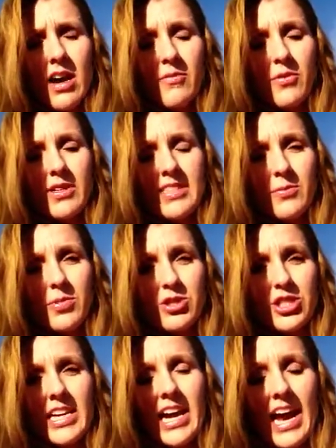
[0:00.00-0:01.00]
For example,
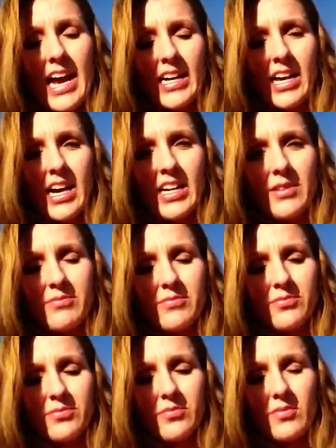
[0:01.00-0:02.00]
she had
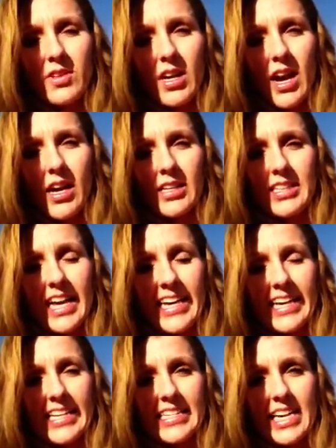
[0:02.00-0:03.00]
a
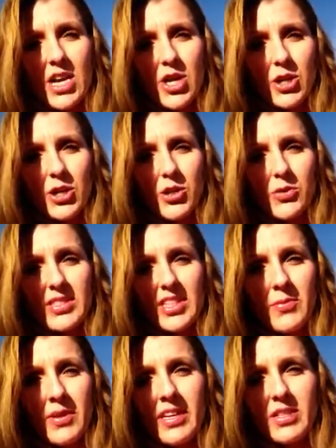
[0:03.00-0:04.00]
client who was
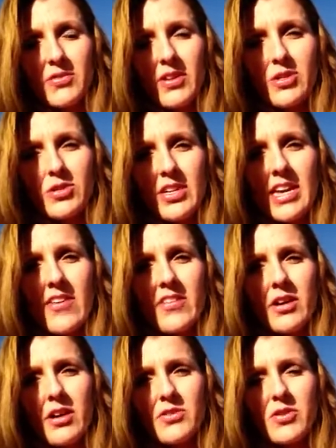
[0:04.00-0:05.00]
coming individually and
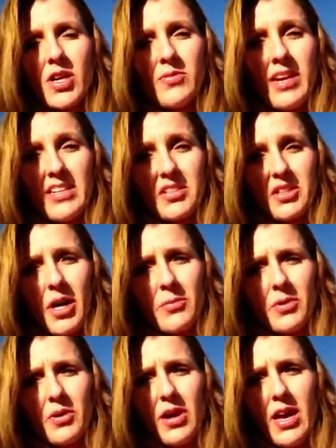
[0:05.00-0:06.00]
then also coming as a
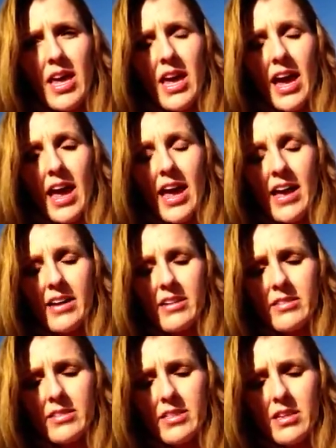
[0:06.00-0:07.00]
couple,
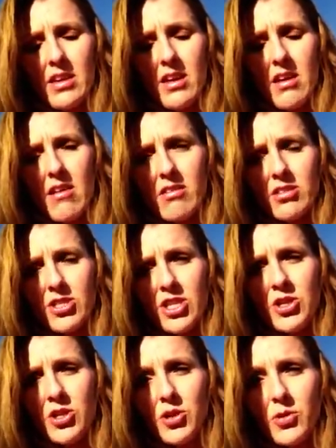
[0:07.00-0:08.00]
and she
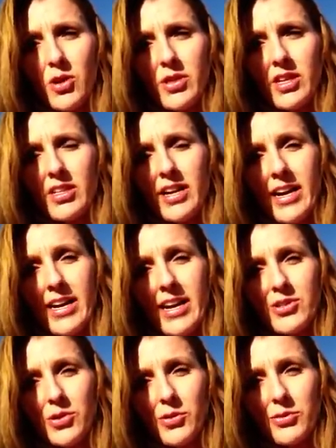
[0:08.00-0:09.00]
knew the client
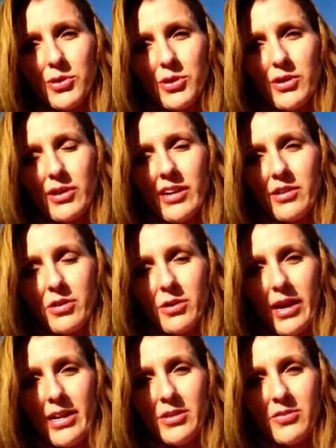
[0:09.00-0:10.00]
had told her in her
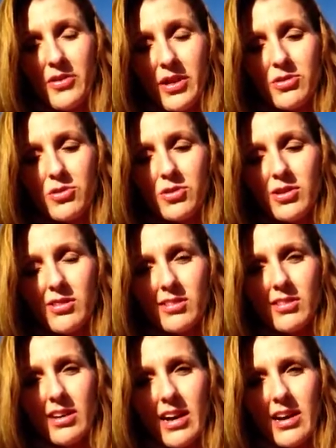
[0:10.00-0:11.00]

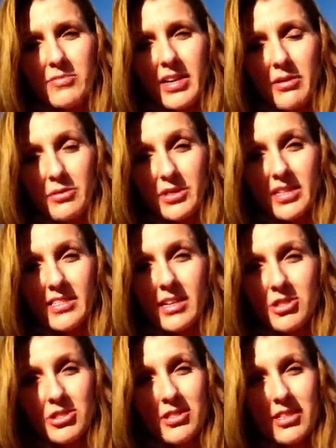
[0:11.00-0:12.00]
individual counseling
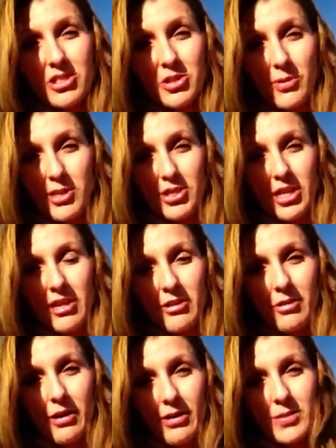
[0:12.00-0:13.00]
sessions that she was cheating on
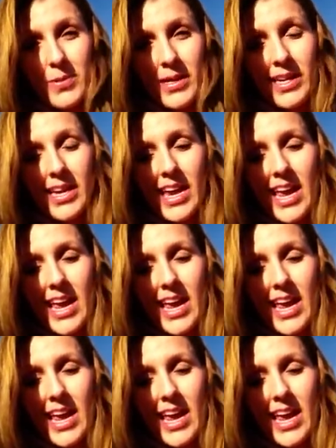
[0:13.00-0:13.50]
her husband,